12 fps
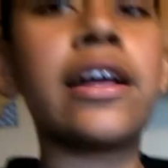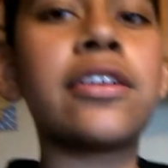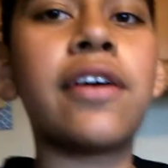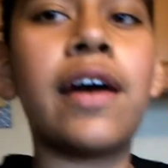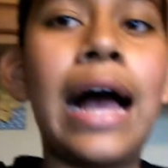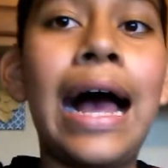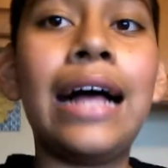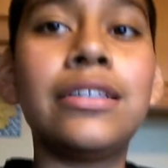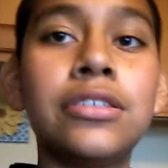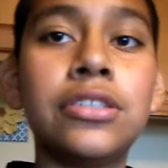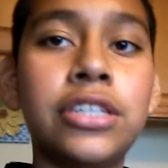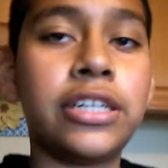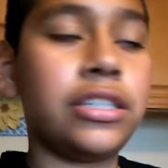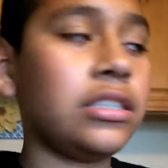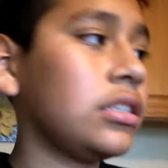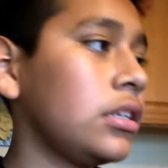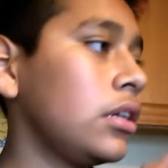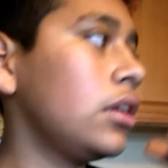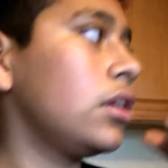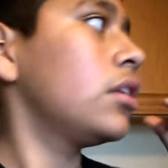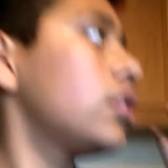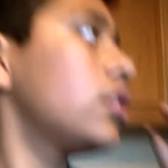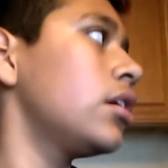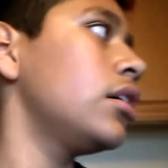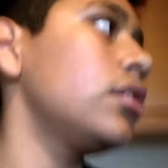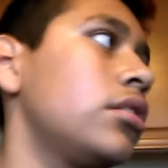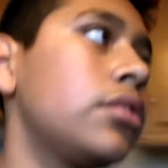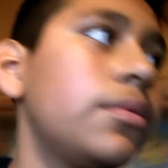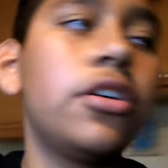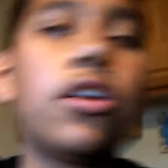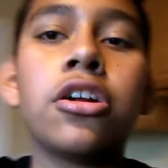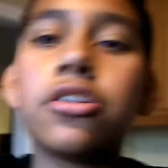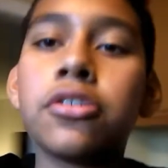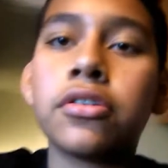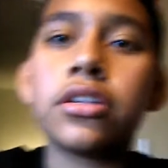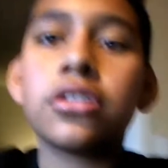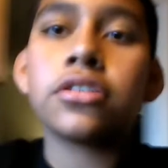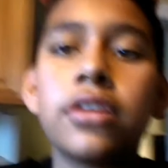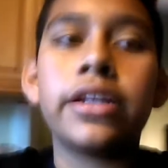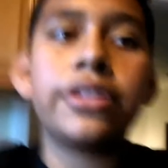now, so I have to change. Because we are going to